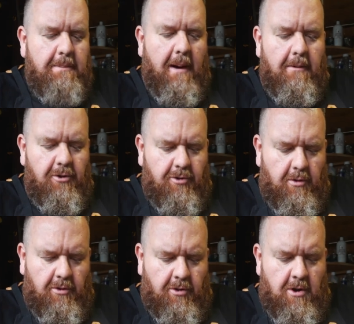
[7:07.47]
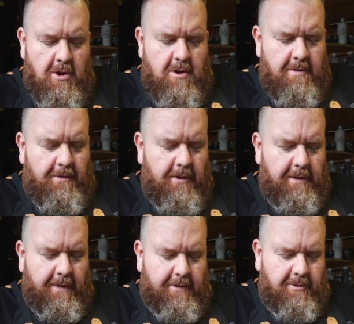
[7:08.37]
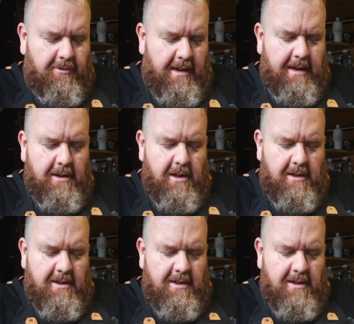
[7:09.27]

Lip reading: power strokes, 45 degree angle,